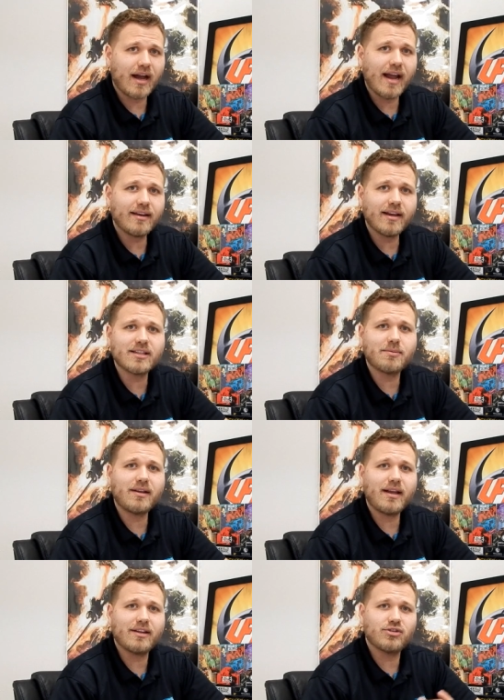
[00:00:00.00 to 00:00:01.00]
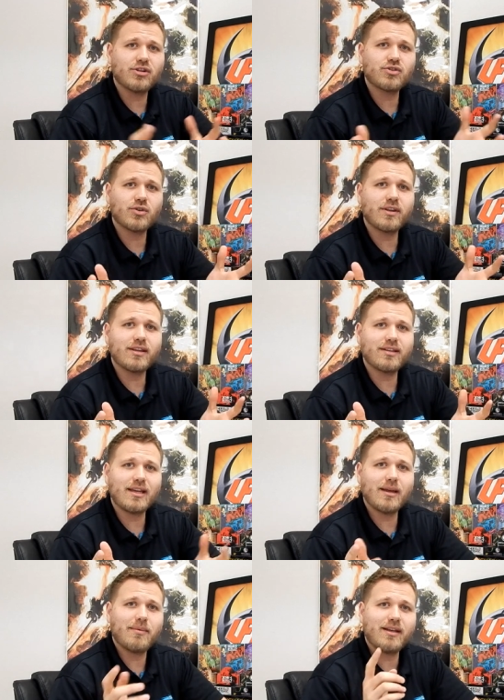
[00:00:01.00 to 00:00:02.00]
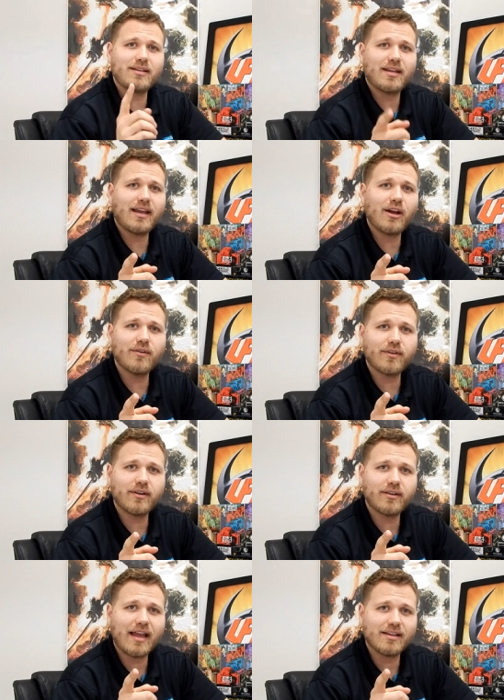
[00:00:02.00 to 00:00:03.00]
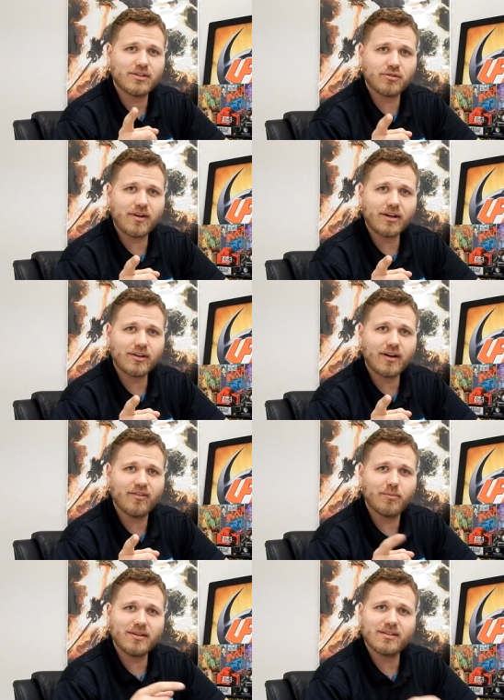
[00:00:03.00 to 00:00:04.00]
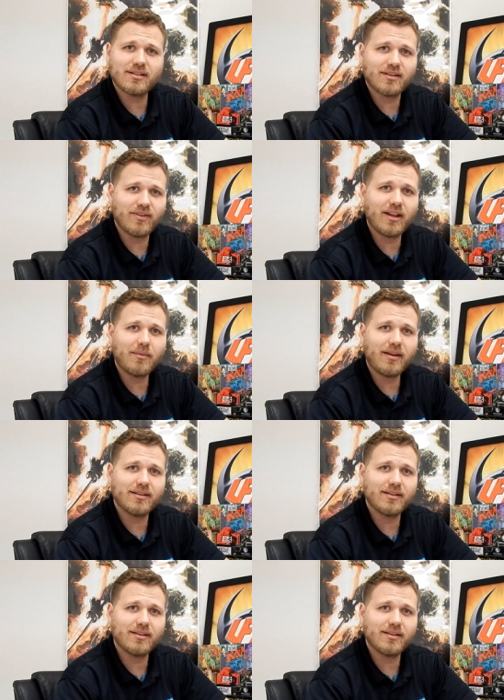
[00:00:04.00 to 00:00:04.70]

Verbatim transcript: Kai Nesbitt has just joined the team. He's taking over as Director of Business Development.